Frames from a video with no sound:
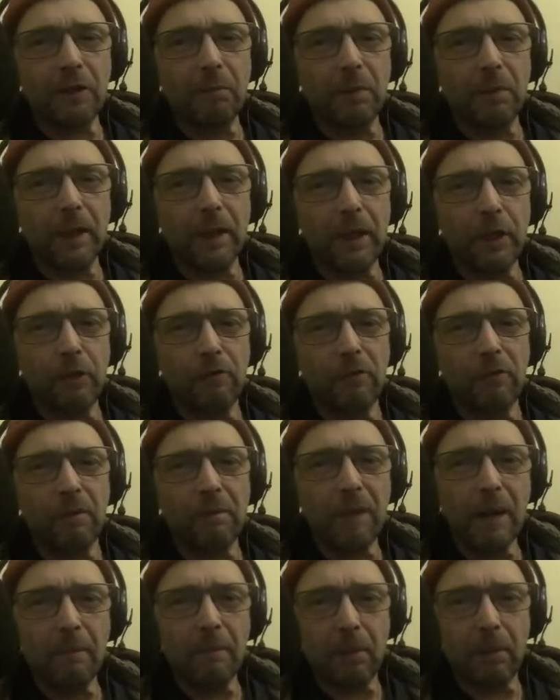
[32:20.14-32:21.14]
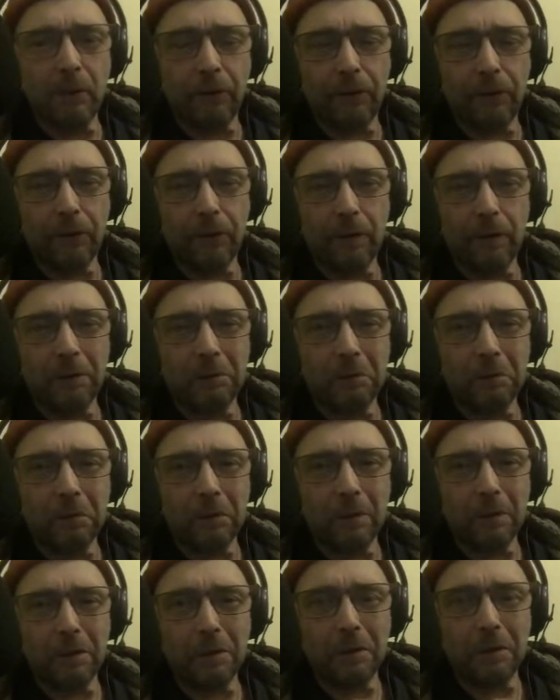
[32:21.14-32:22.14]
If you're somebody who remembers
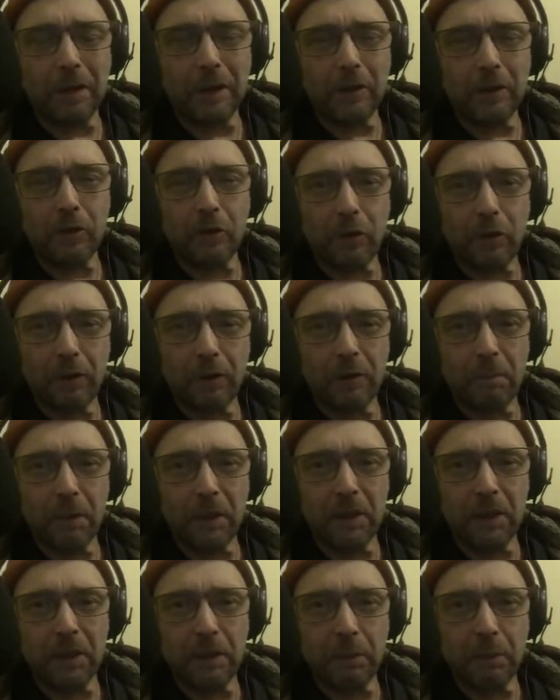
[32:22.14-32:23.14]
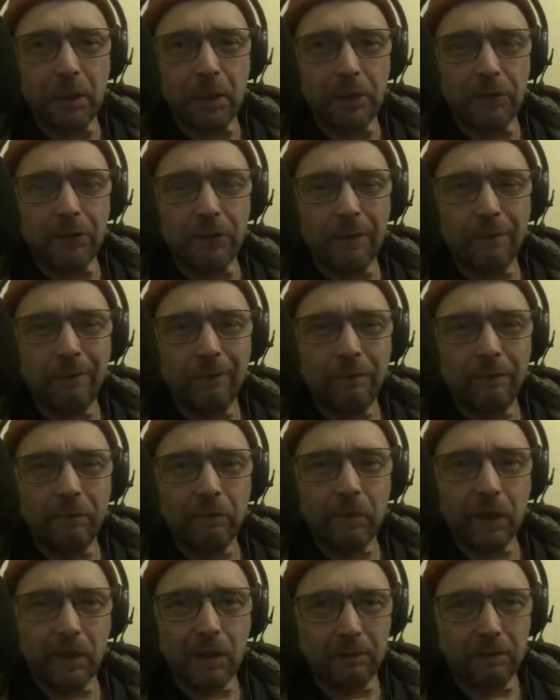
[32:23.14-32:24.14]
and enjoys Spitting Image,
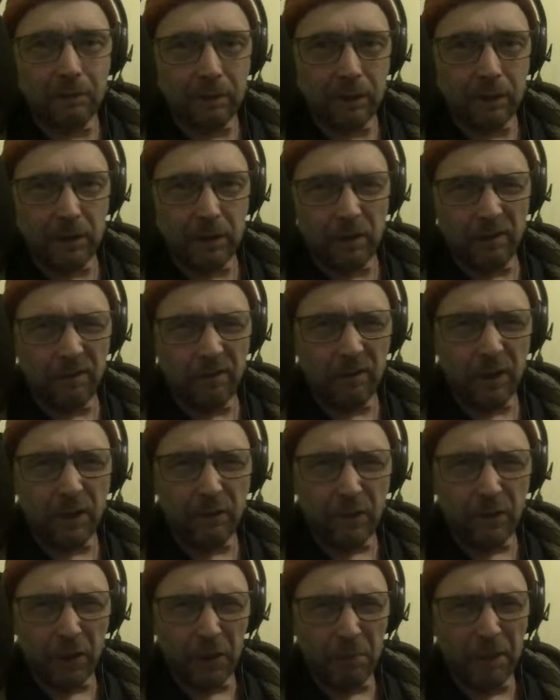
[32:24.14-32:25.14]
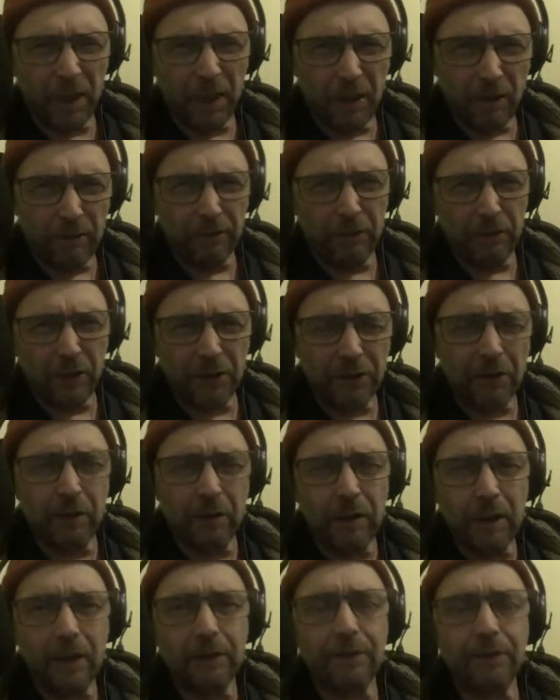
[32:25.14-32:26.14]
you've got to be over a
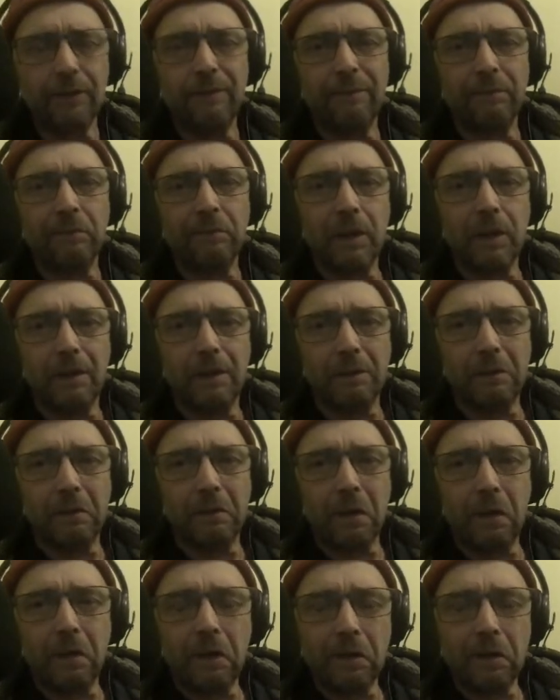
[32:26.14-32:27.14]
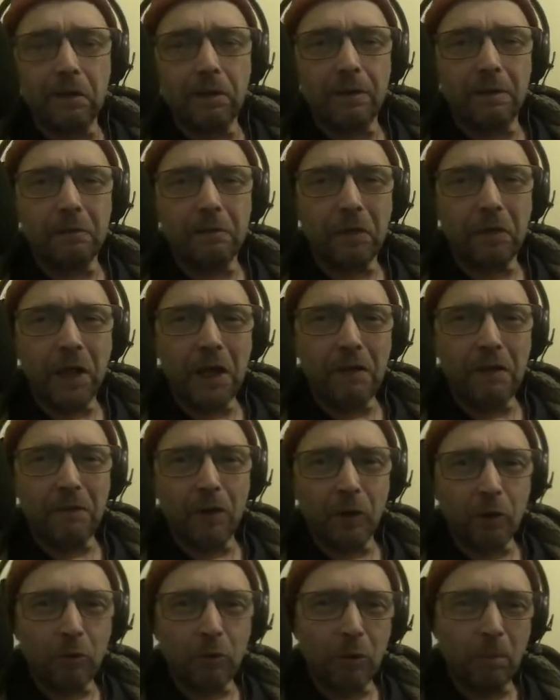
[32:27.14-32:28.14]
certain age. Then they've
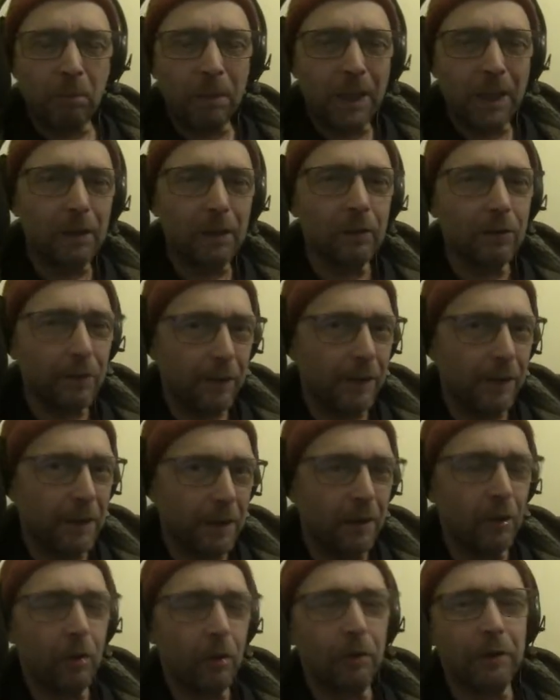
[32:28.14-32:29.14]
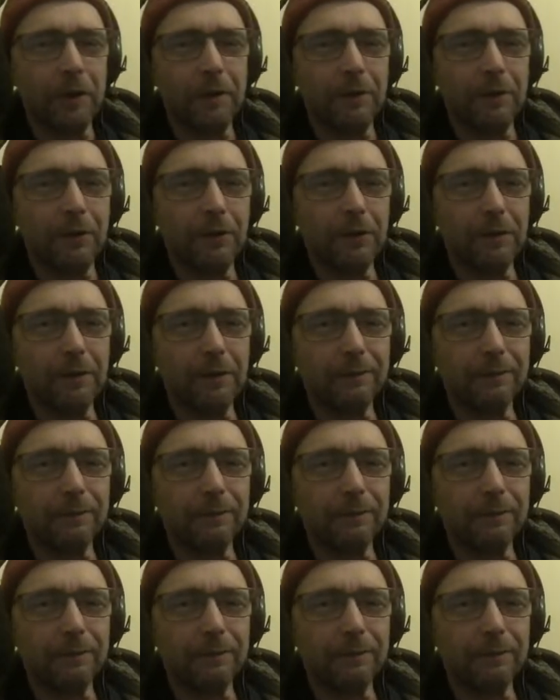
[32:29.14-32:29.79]
got to appeal to that audience.